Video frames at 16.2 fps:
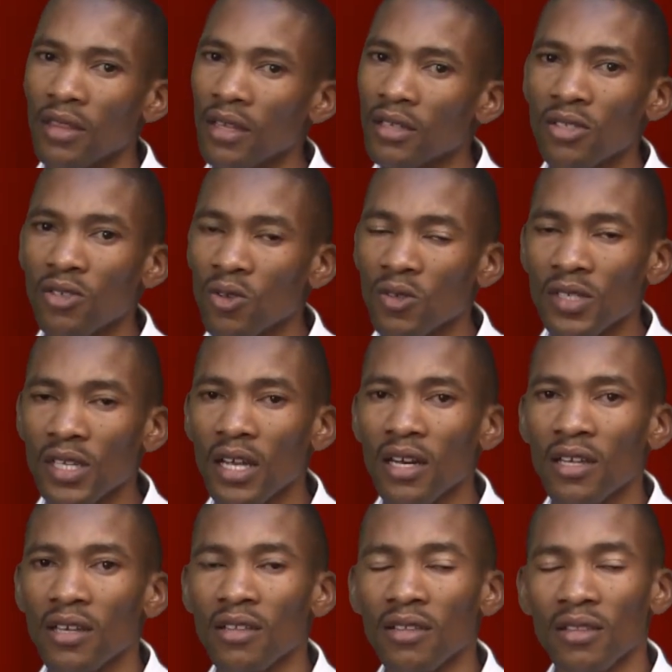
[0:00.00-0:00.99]
things
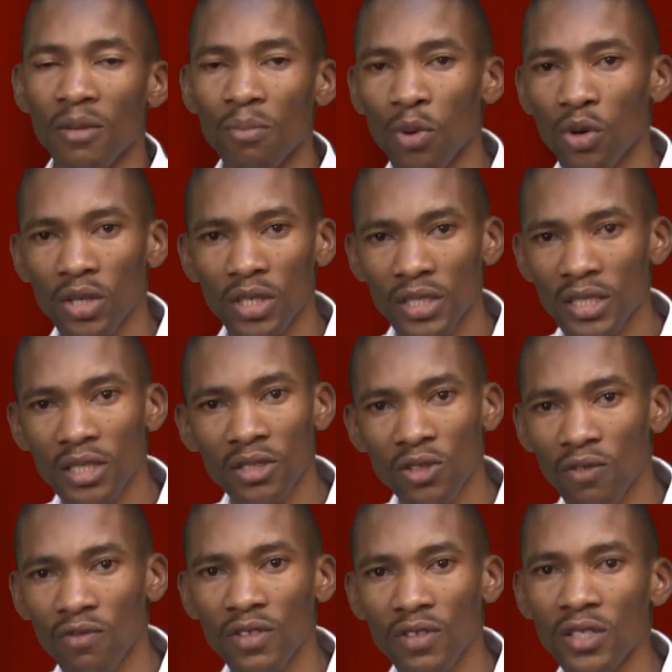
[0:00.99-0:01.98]
concerning the
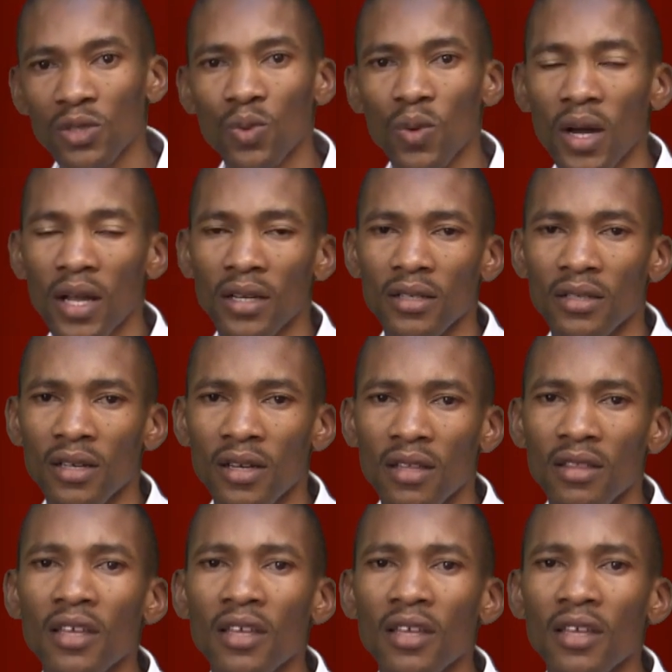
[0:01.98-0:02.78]
politics of this world,